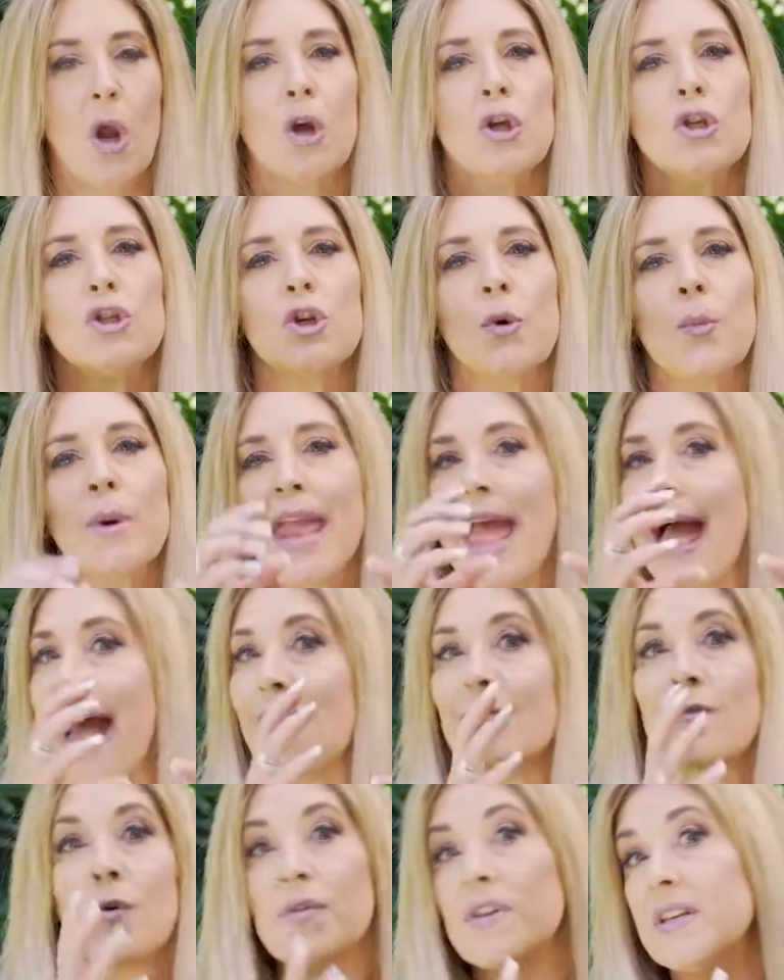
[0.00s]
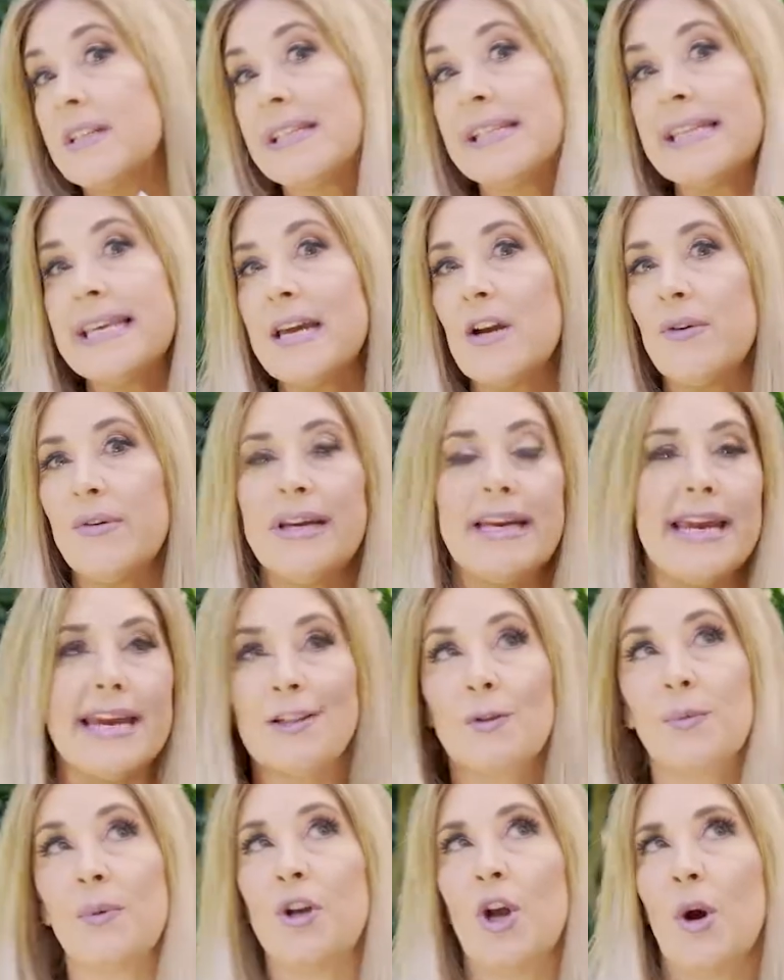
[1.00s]
So we have all this theory,
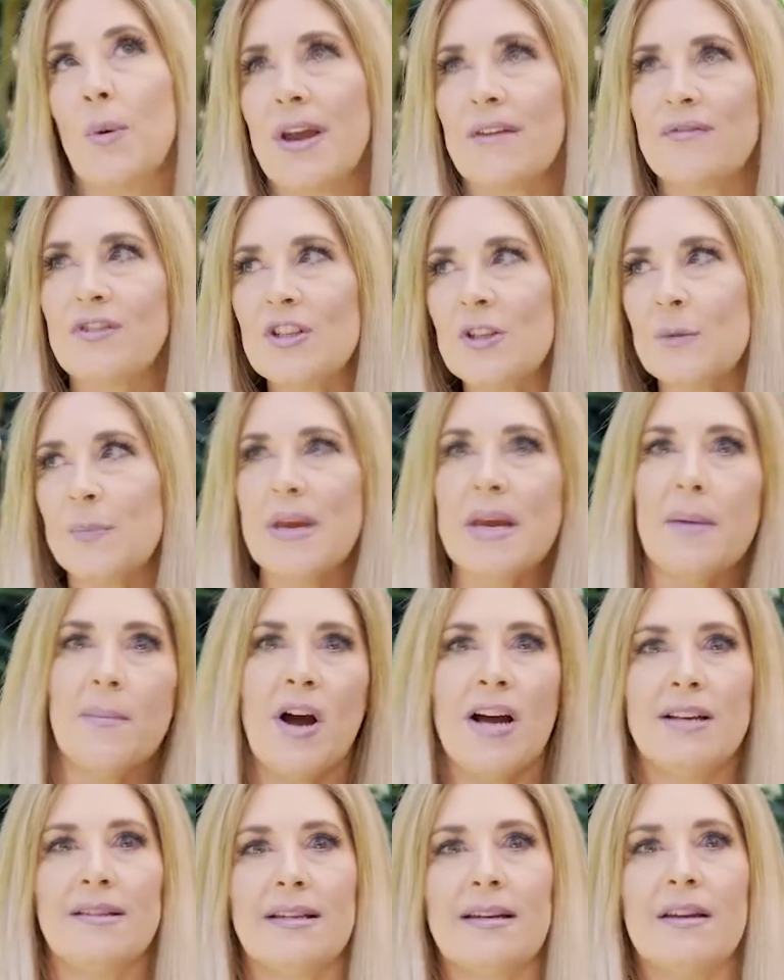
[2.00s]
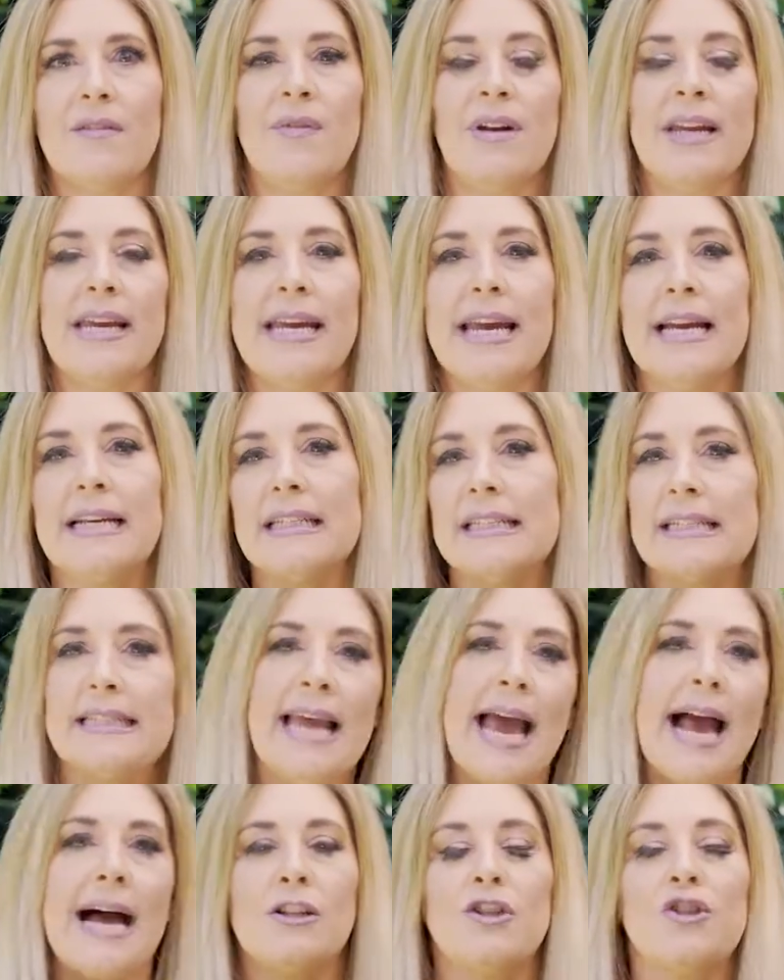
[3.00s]
yes, we know we have to speak positively and it
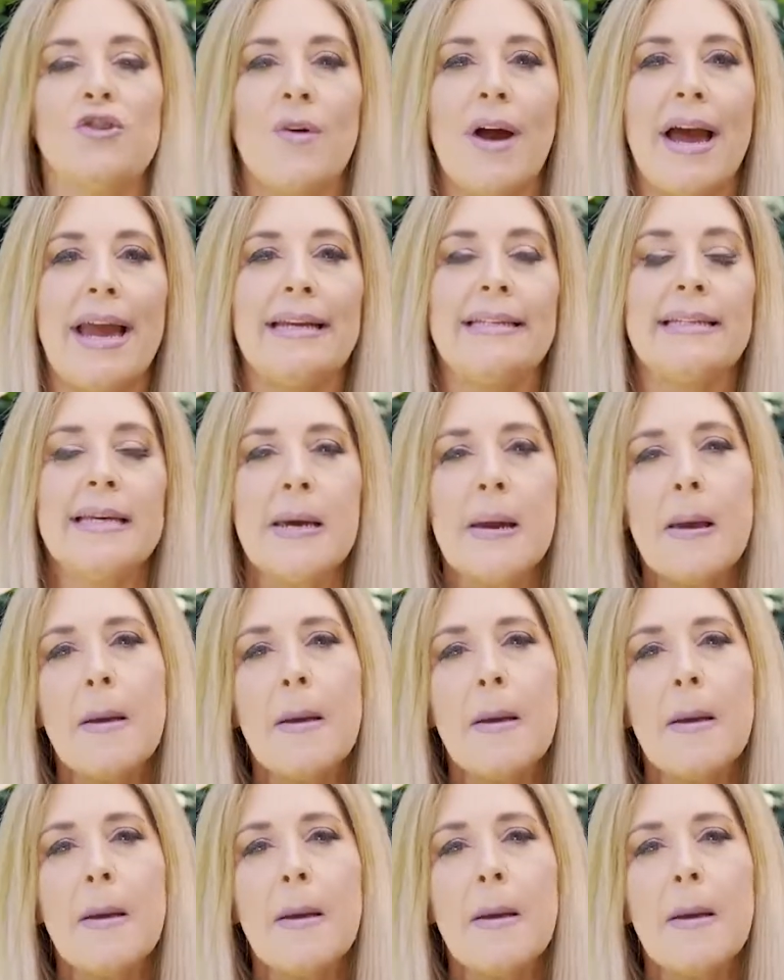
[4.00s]
sounds great,